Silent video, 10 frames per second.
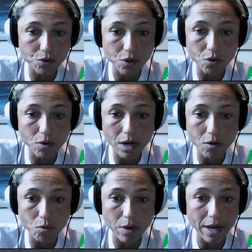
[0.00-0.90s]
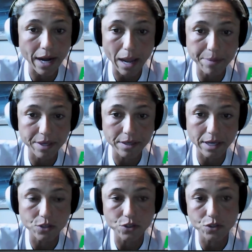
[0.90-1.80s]
know what happened.
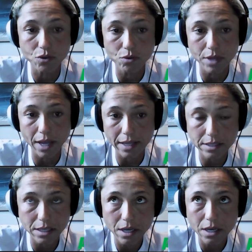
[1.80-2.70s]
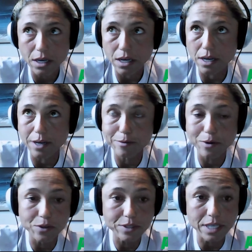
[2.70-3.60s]
I just know that
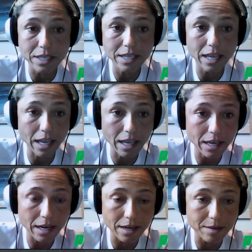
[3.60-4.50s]
on Sunday,